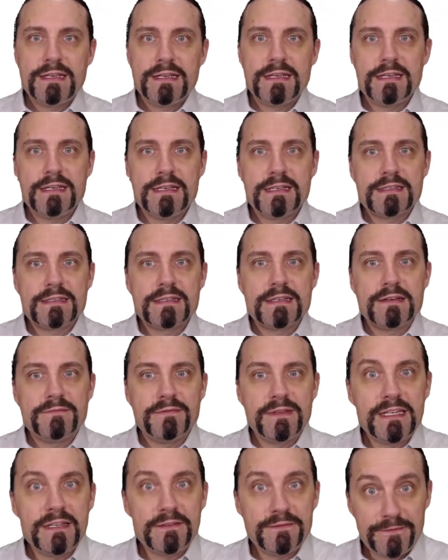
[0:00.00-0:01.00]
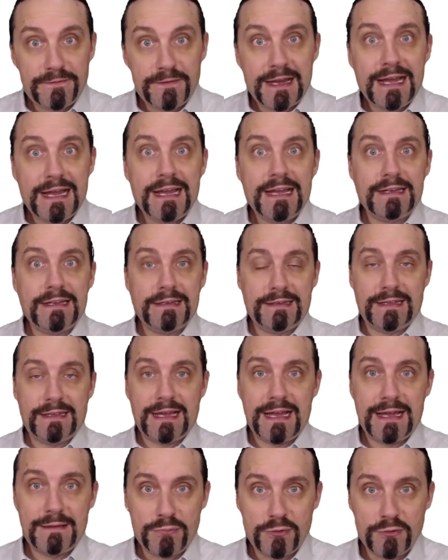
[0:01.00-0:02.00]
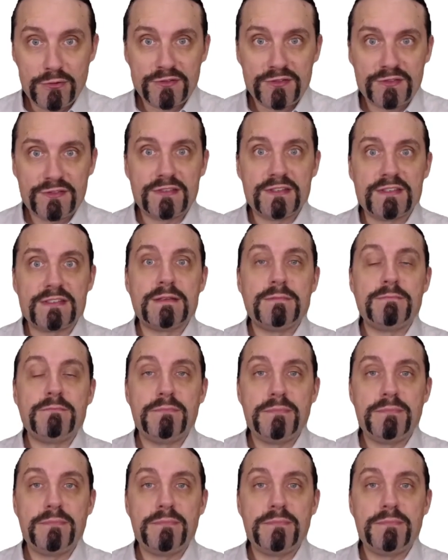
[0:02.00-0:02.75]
is we define the hypothesis